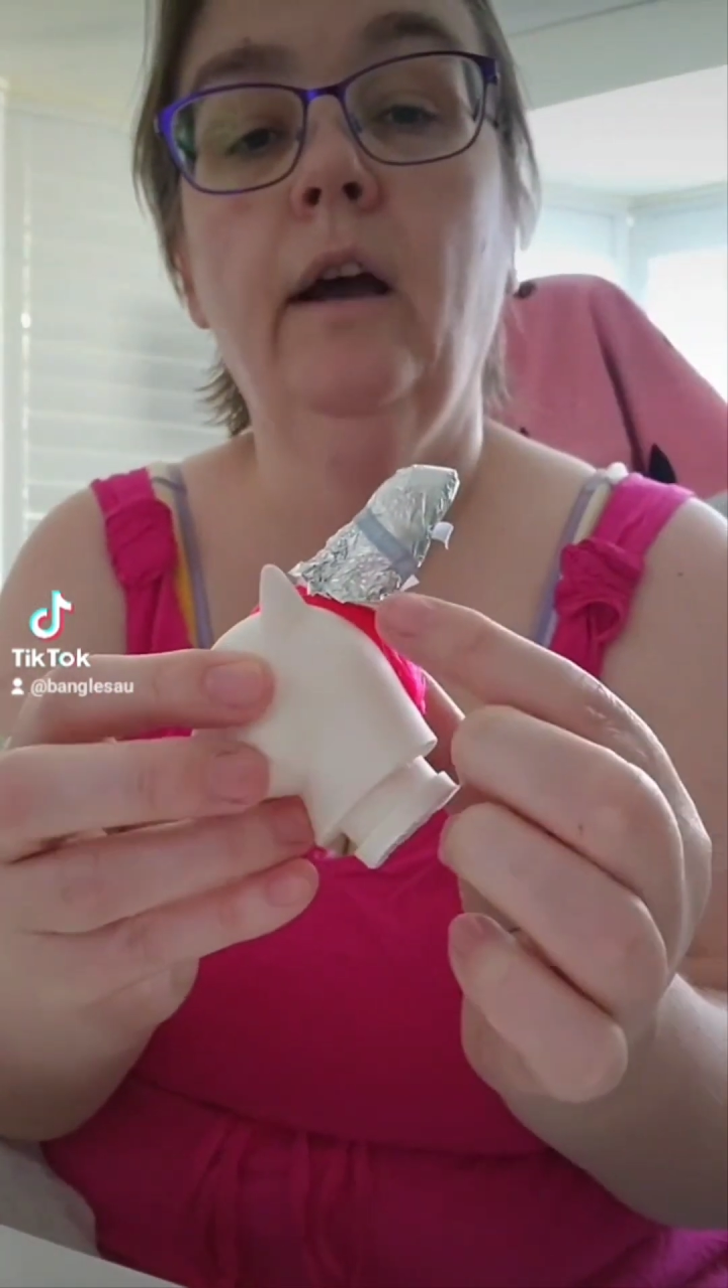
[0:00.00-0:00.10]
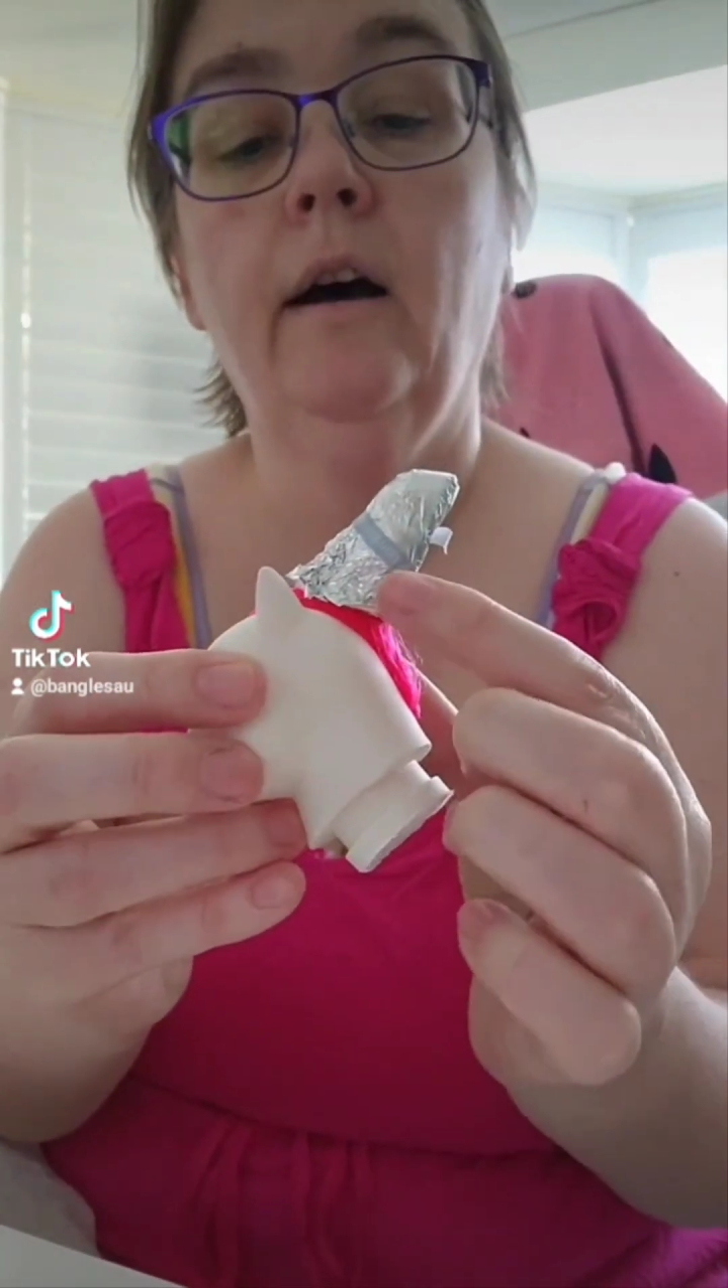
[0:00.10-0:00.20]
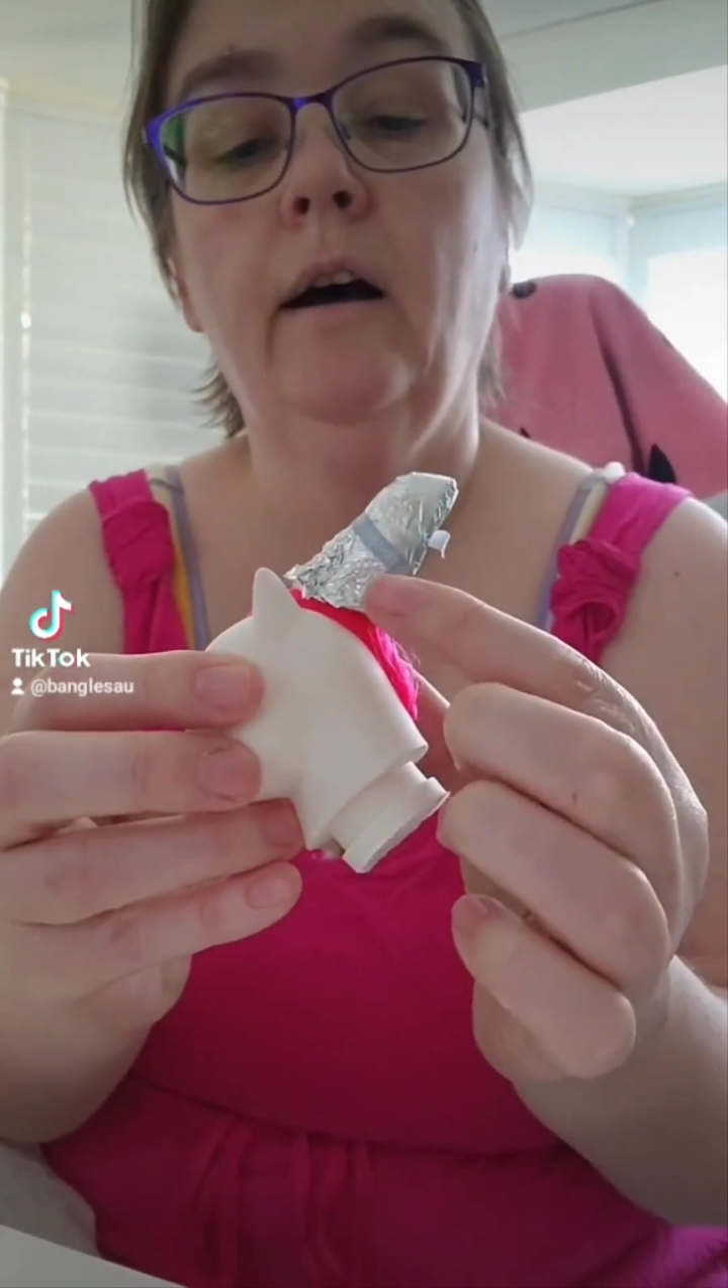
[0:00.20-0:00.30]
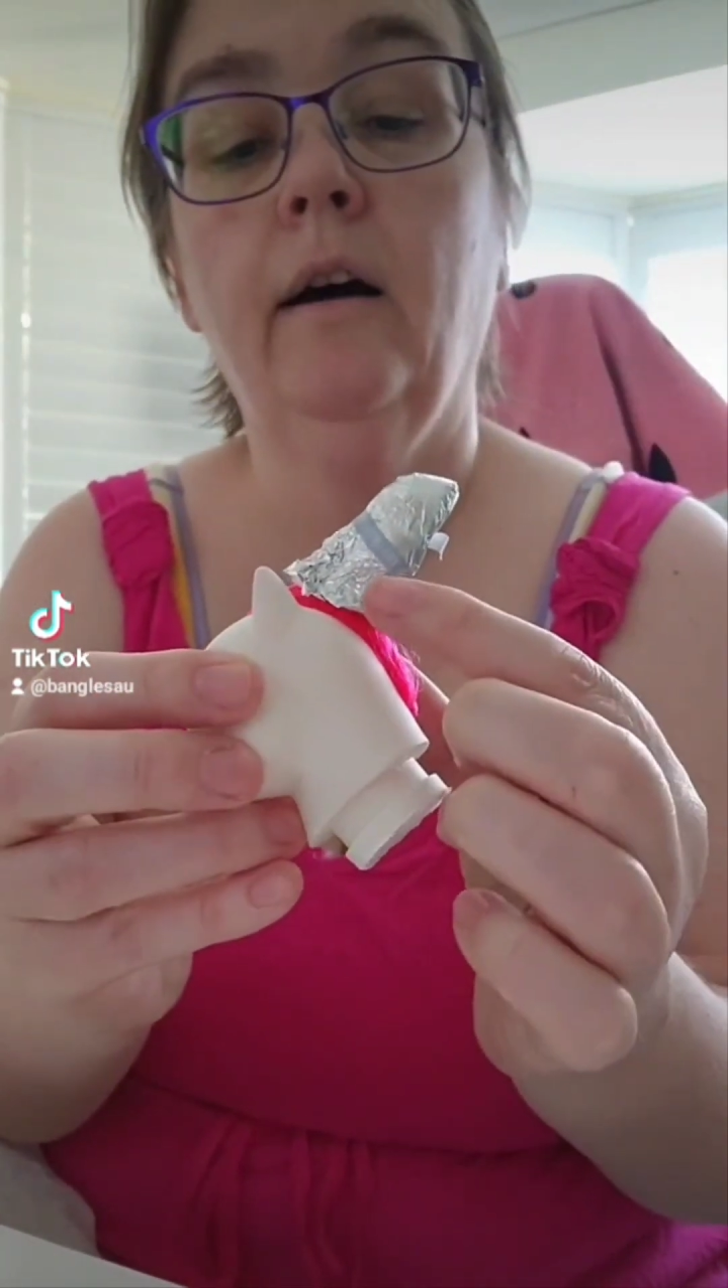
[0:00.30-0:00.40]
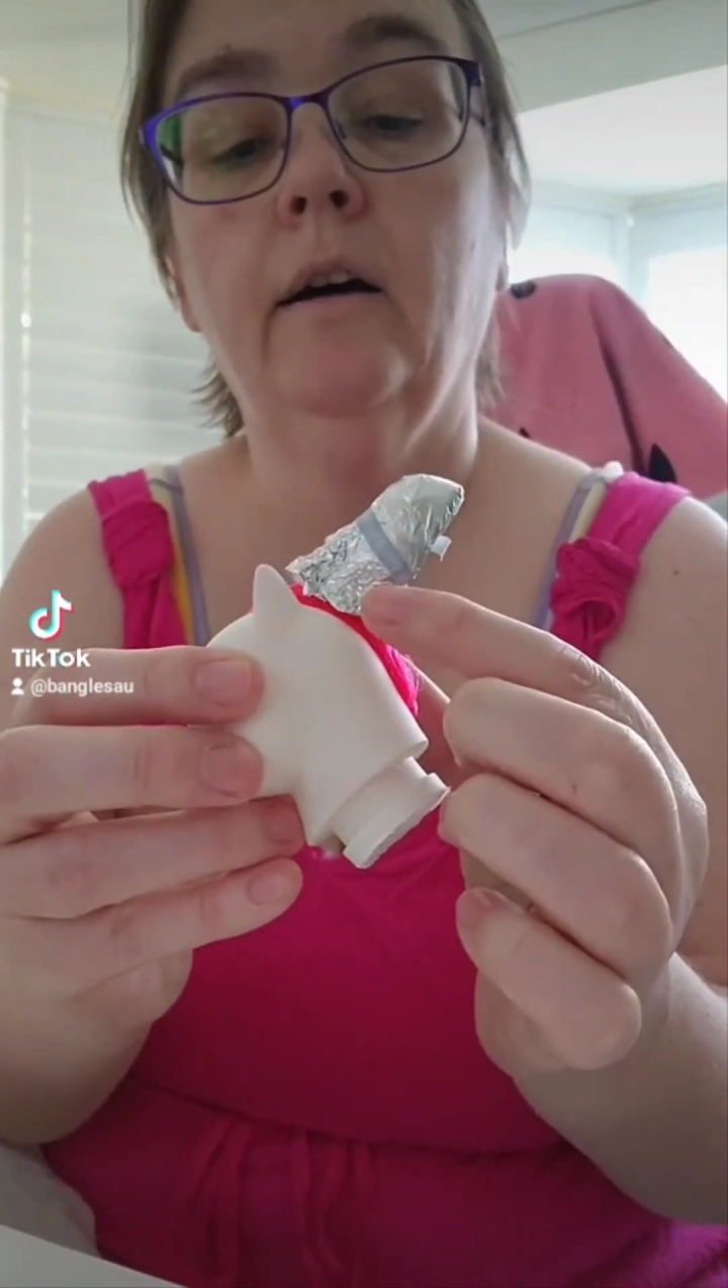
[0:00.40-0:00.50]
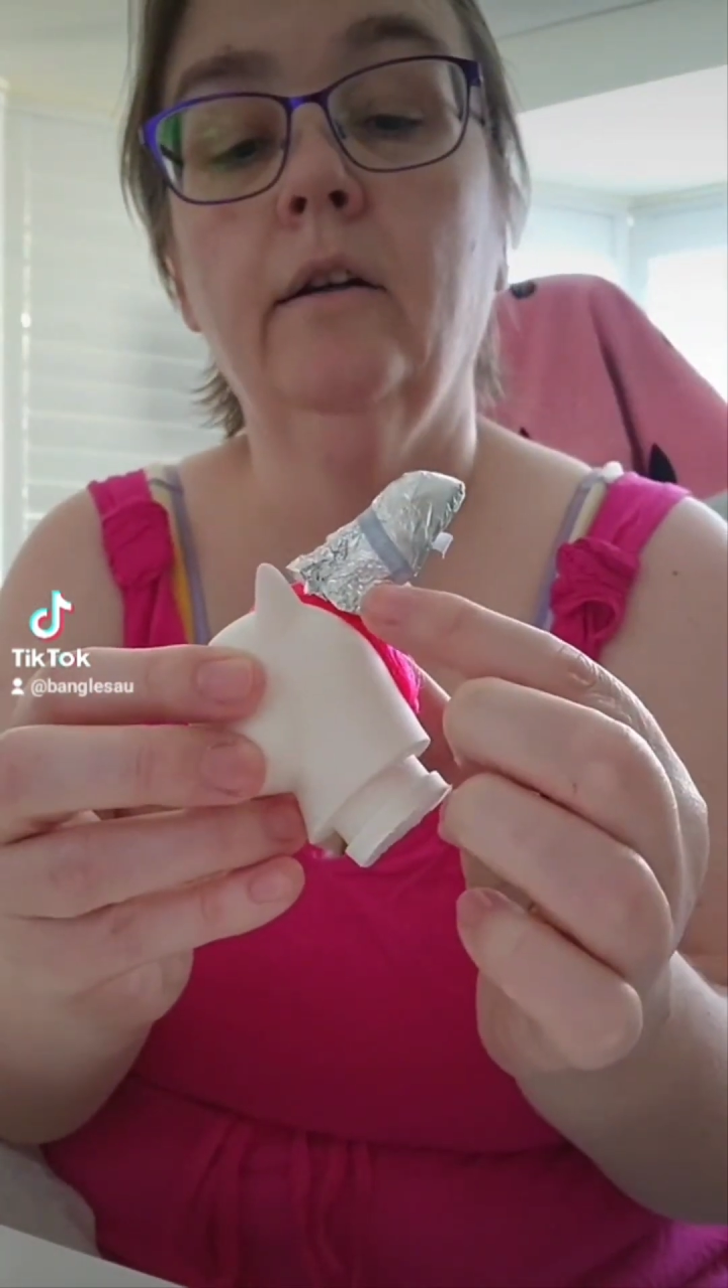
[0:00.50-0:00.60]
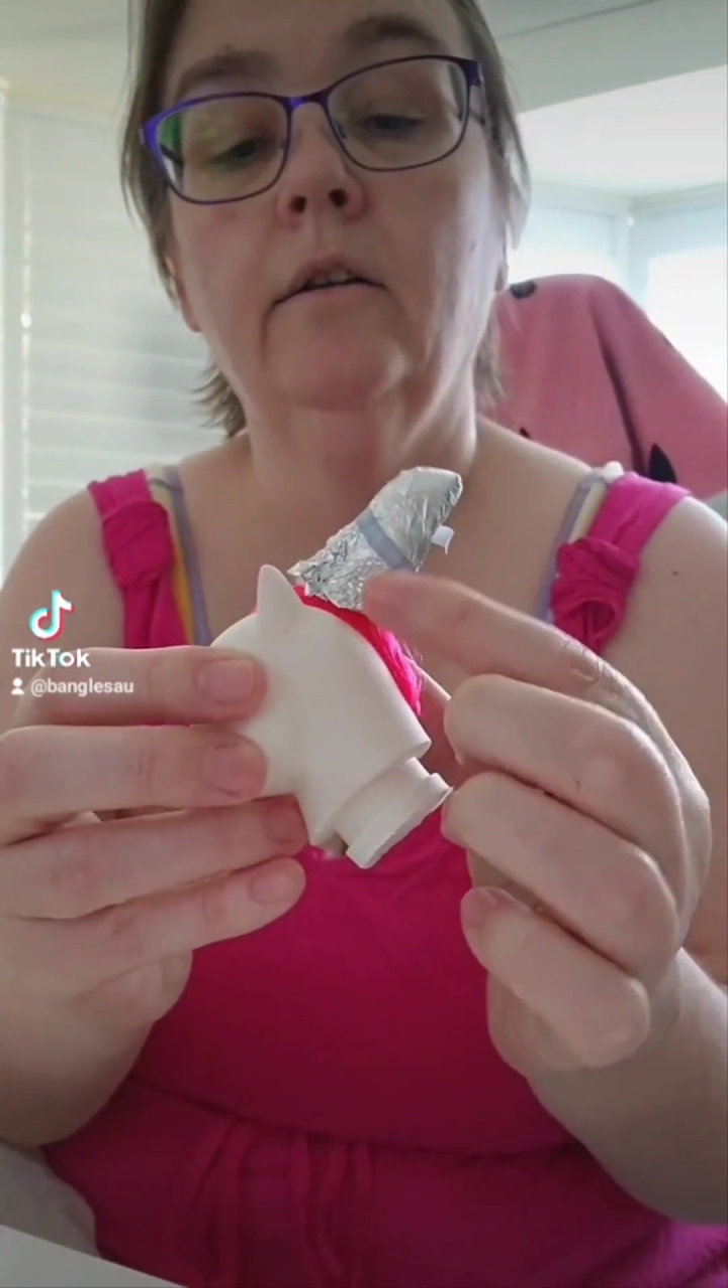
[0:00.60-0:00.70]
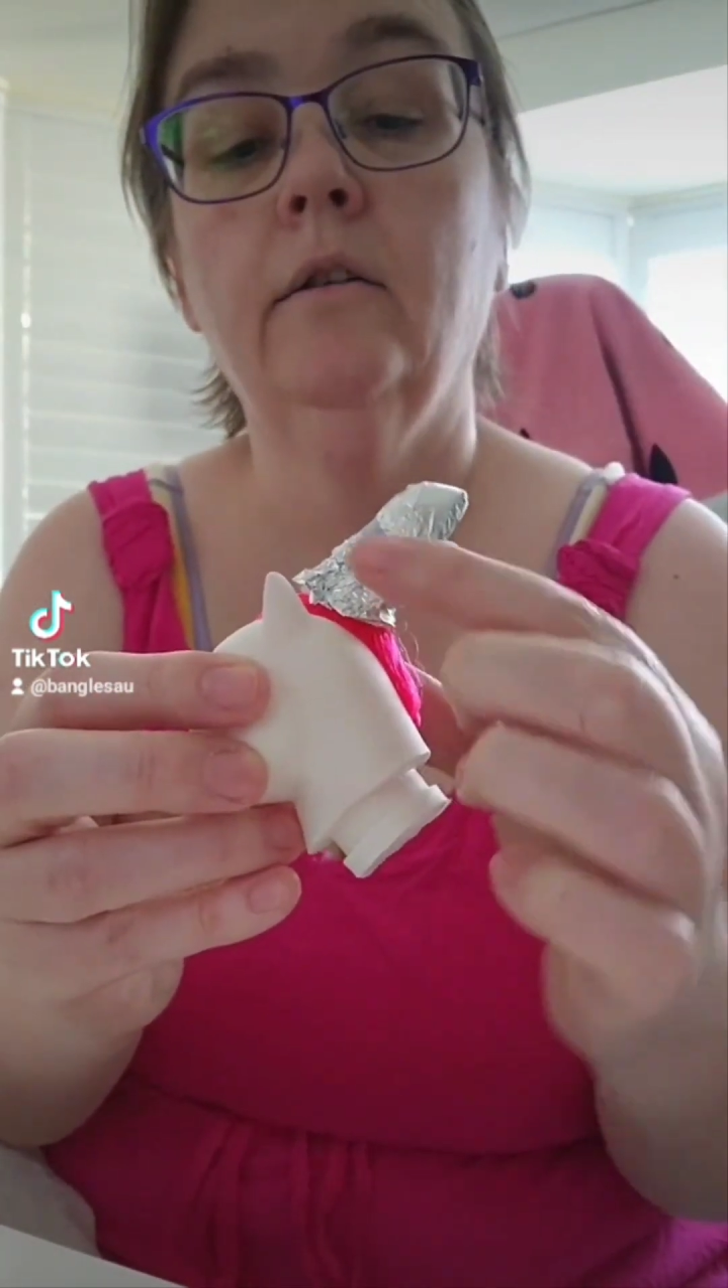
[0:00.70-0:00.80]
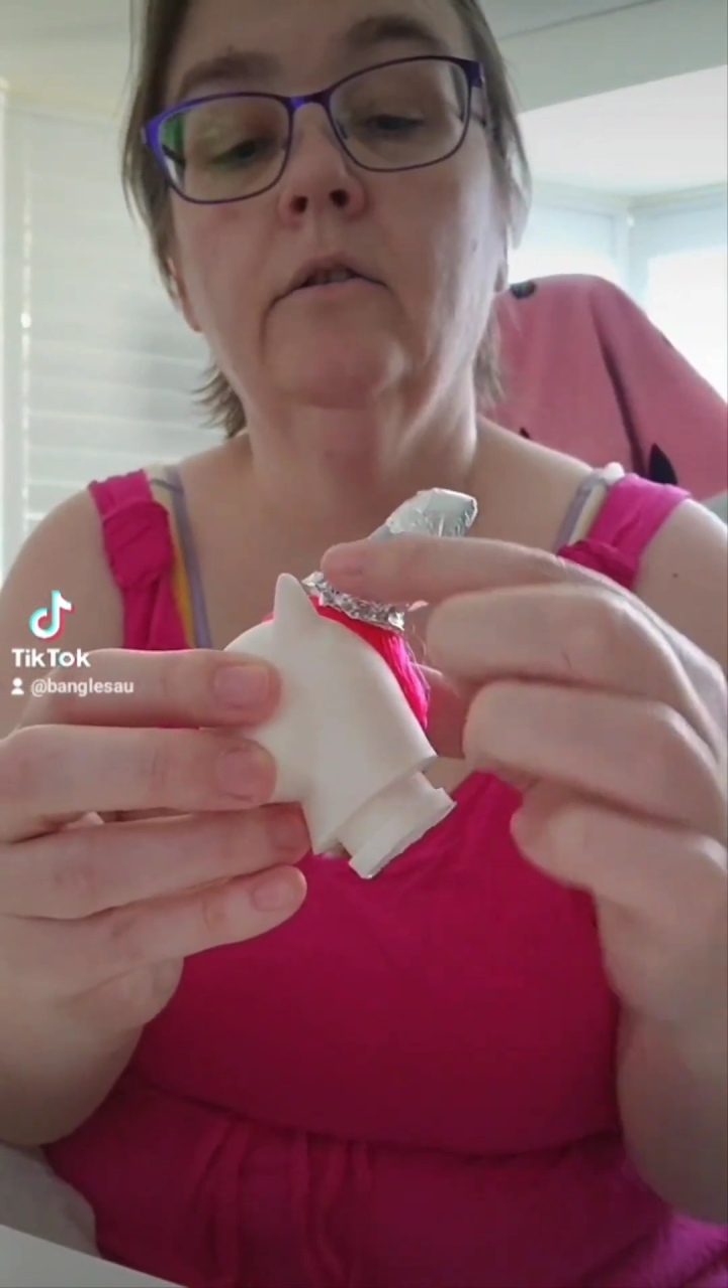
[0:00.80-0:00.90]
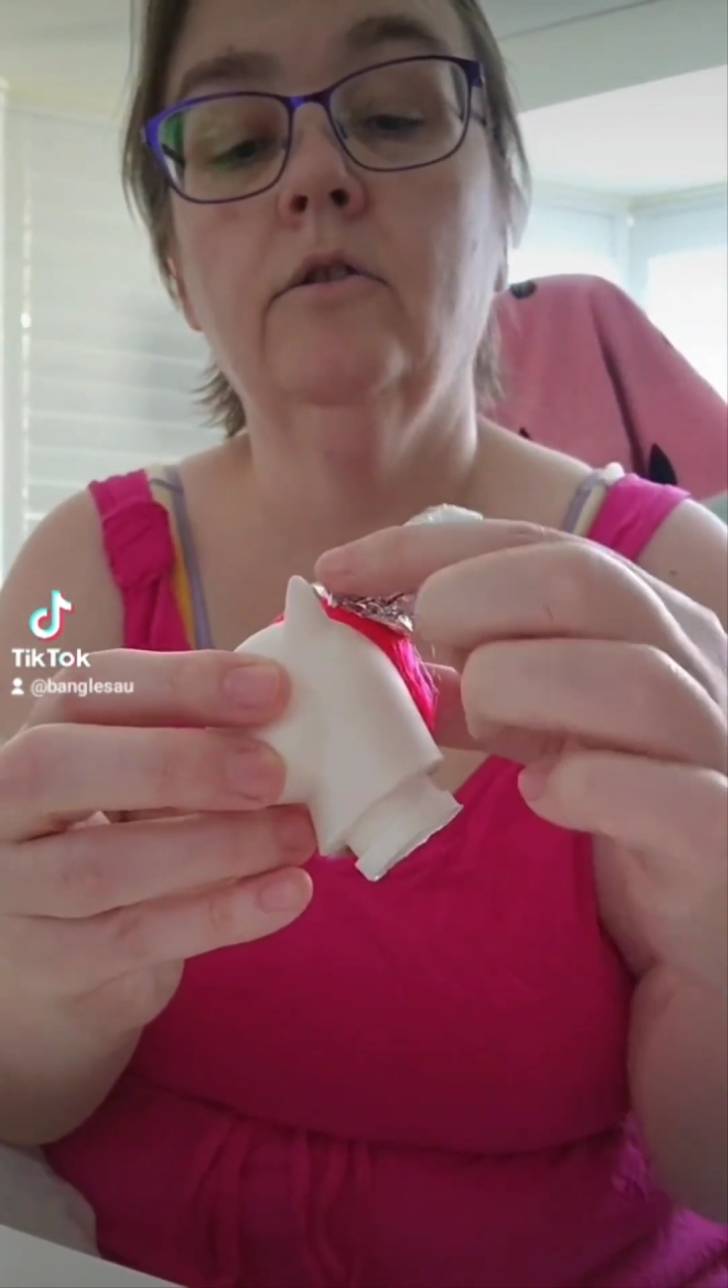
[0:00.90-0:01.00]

hard